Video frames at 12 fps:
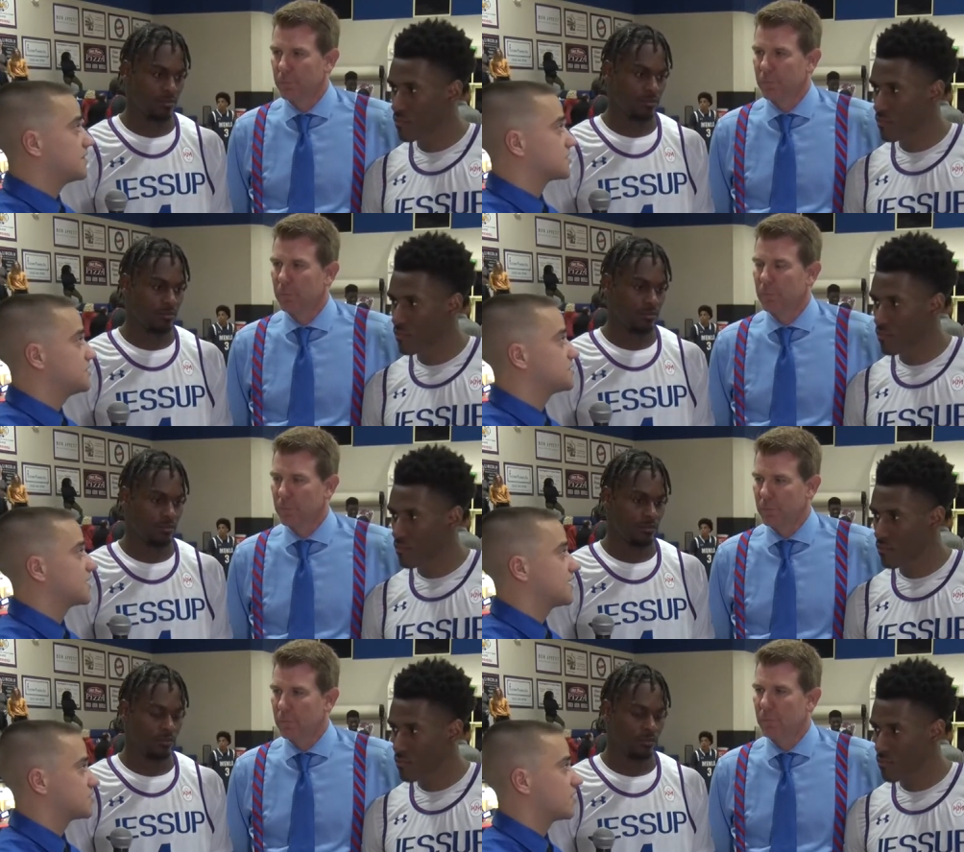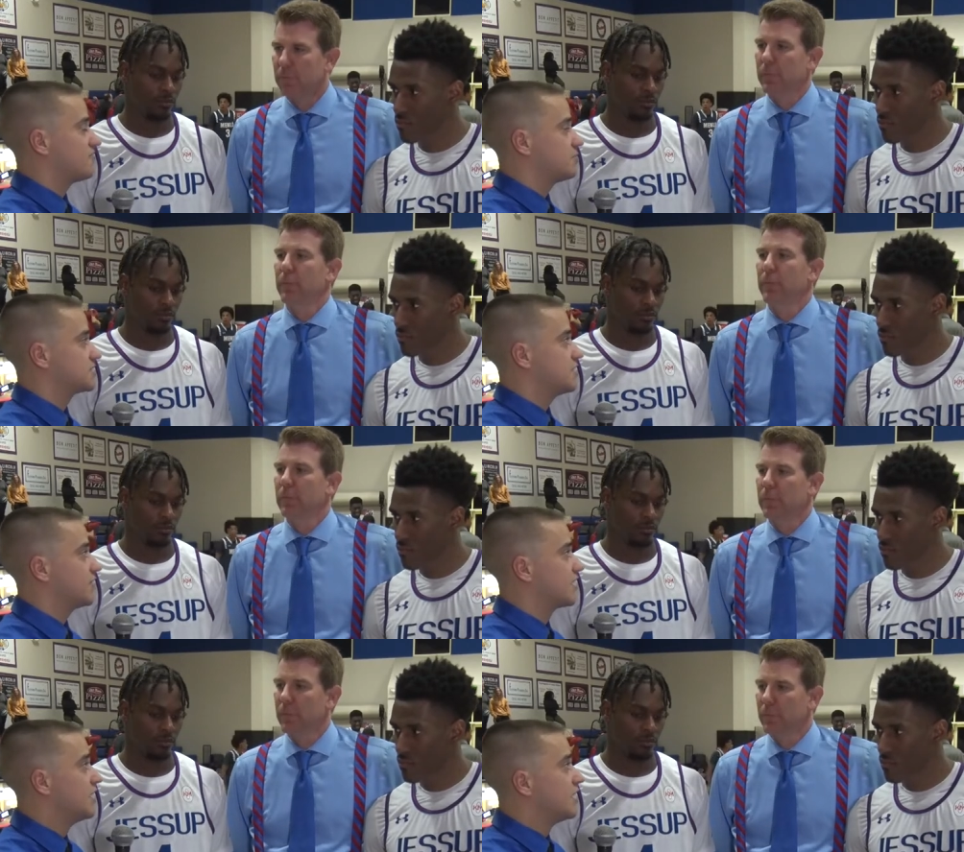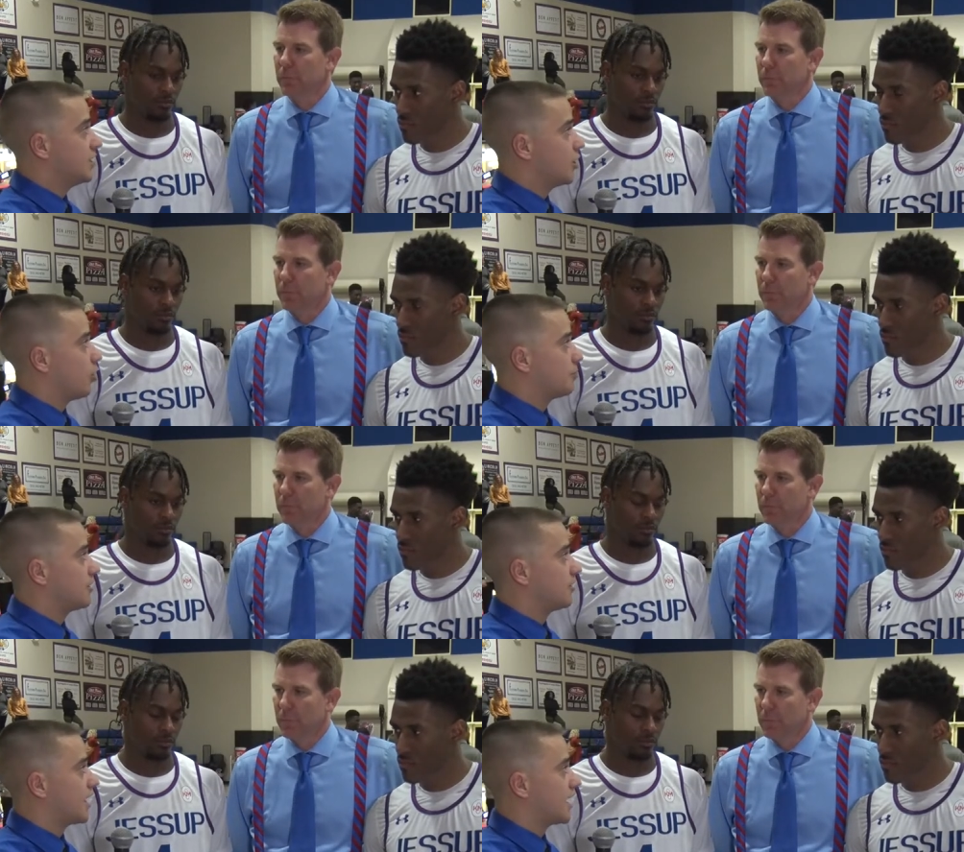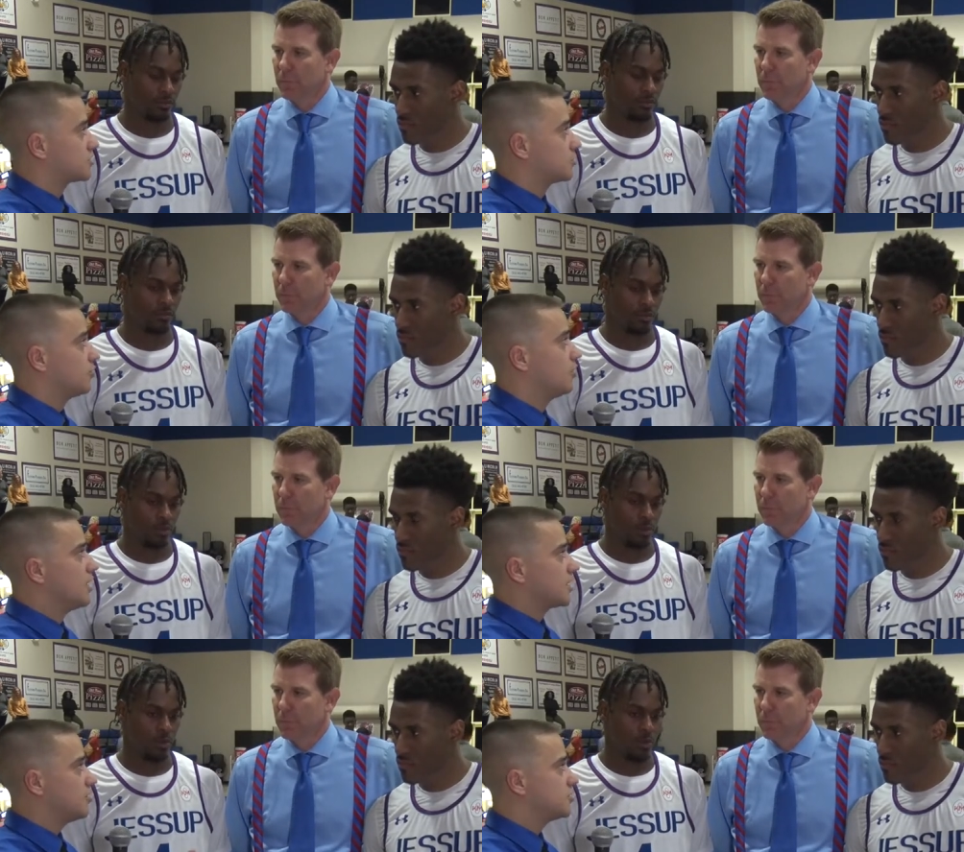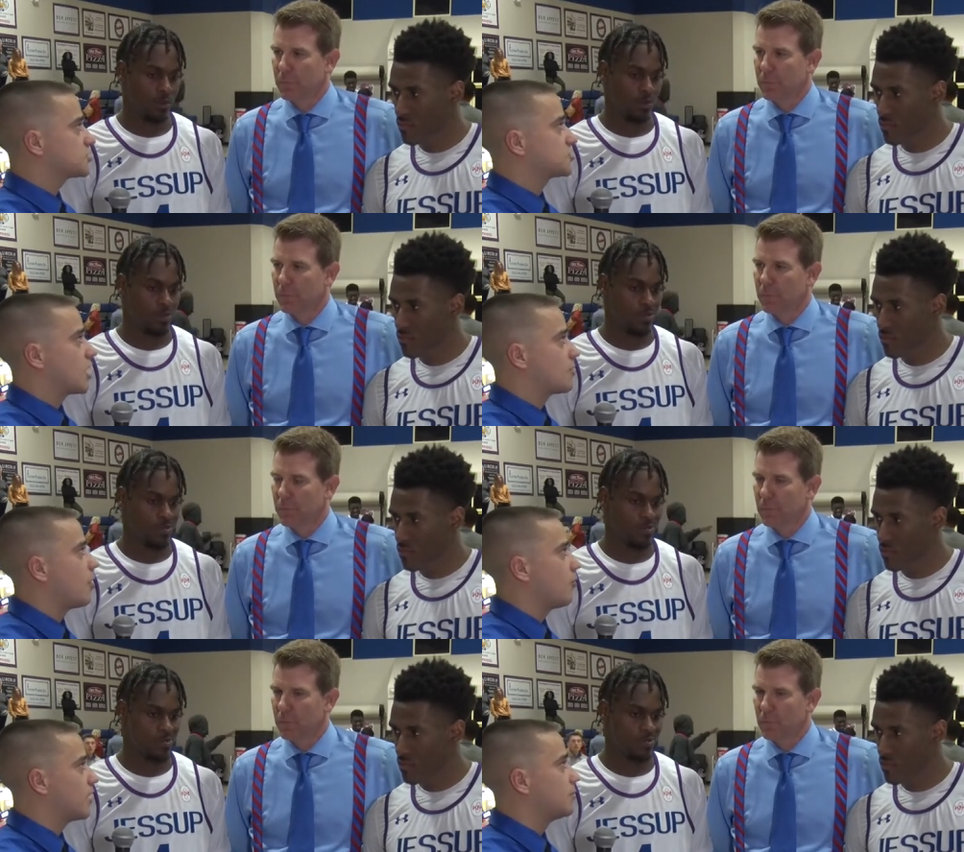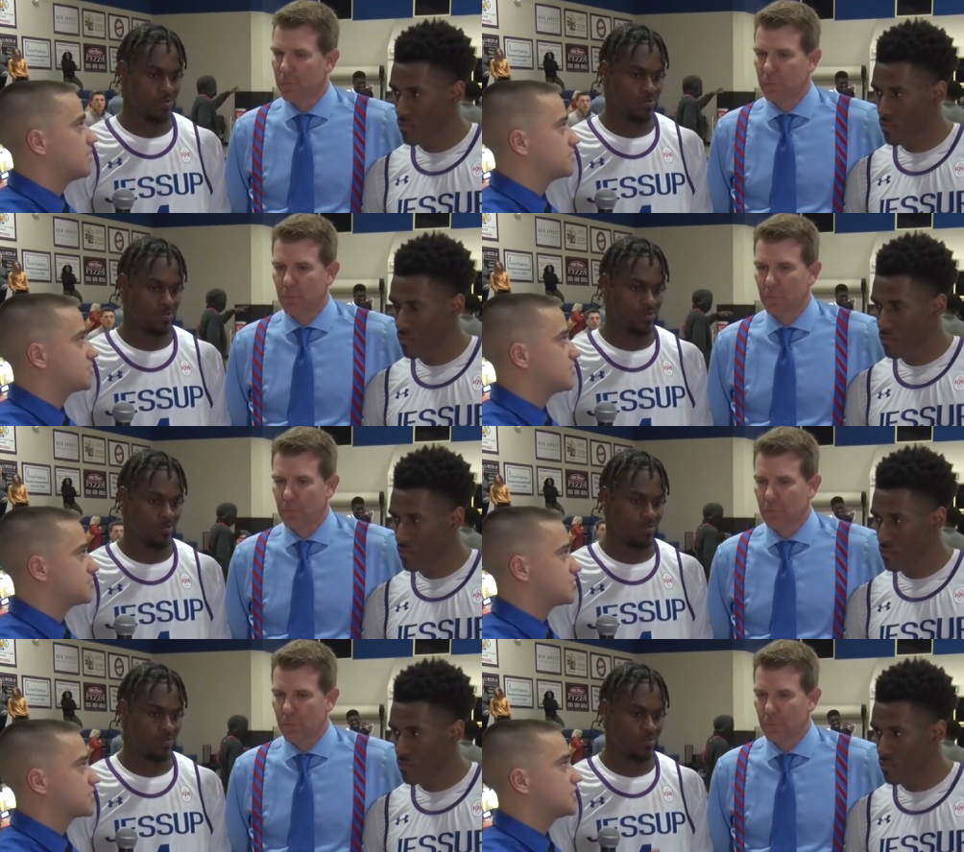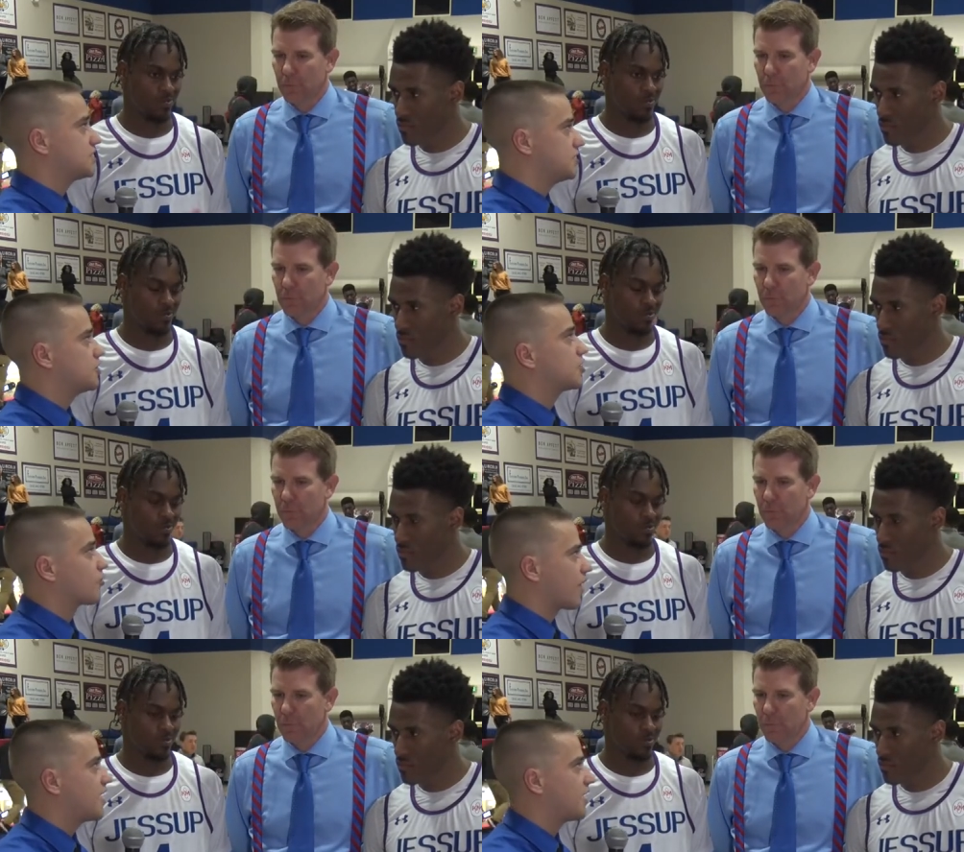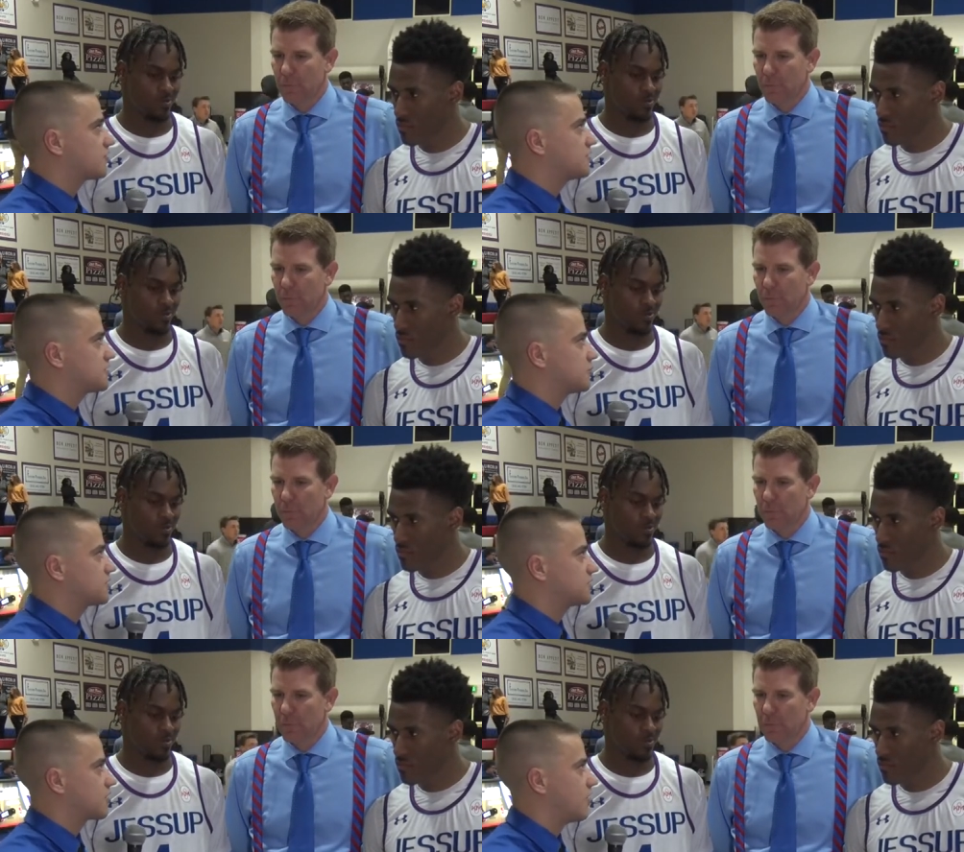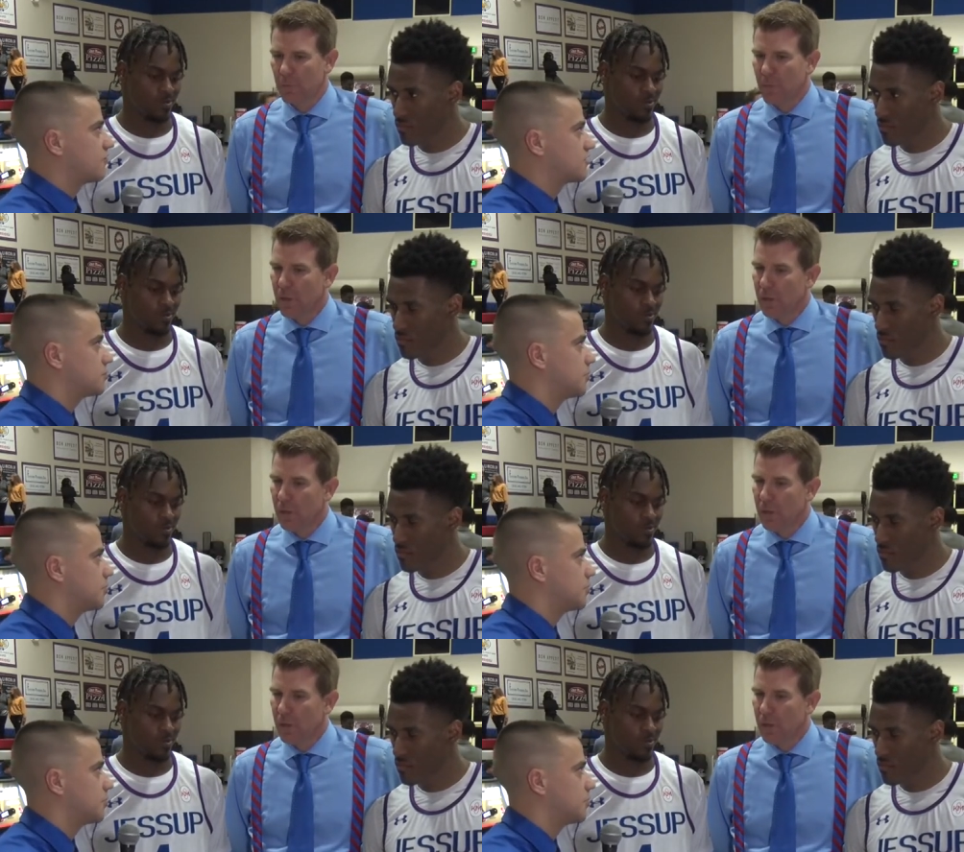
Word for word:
Speaker 1: in the season against Life Pacific and Hope International. Can you just talk about what it means to just continue to grind out these wins in conference